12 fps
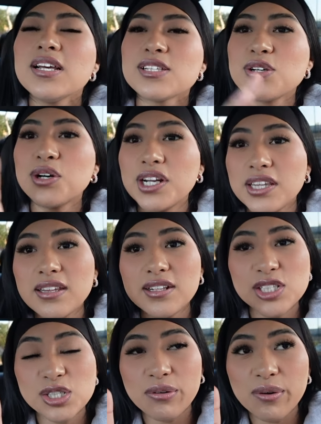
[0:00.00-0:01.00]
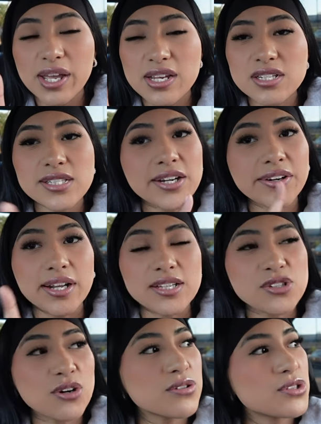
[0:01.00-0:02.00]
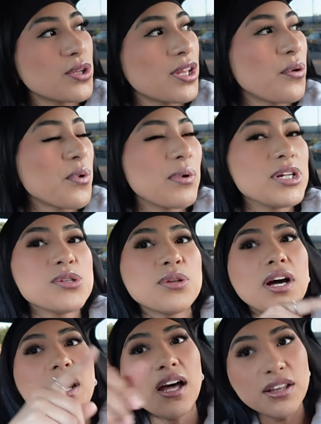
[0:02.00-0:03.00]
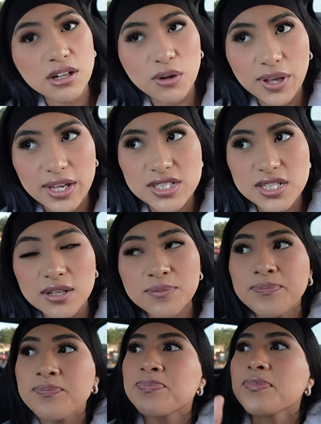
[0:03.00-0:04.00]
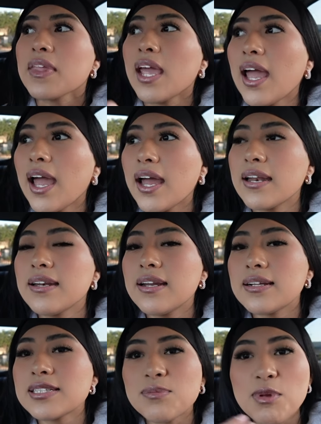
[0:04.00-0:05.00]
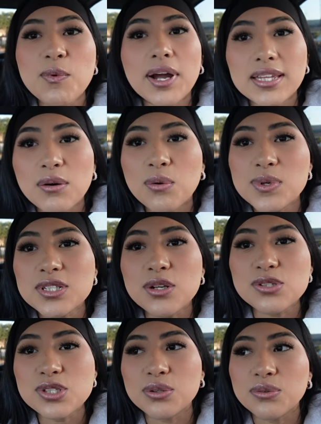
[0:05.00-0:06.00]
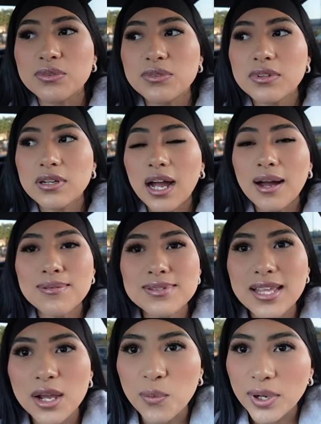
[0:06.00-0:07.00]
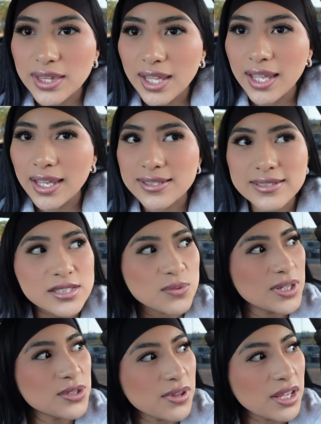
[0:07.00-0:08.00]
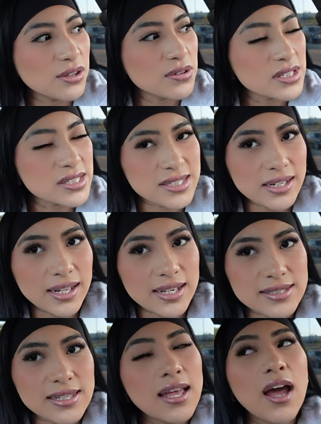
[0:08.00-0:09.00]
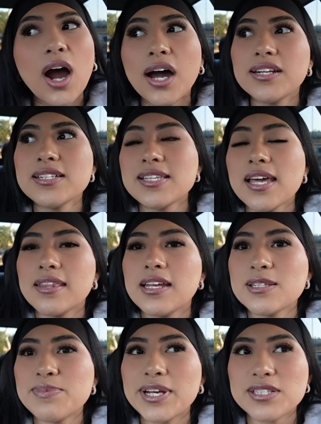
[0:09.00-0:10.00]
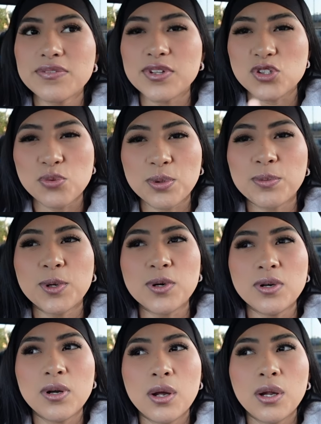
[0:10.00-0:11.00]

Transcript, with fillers: So good thing there's two locations here in Esco. So then we went to the other location, and tell me why that one was closed too. I was like, what the heck? Since when do they close on Sundays? Honestly, I think it's because of the Super Bowl.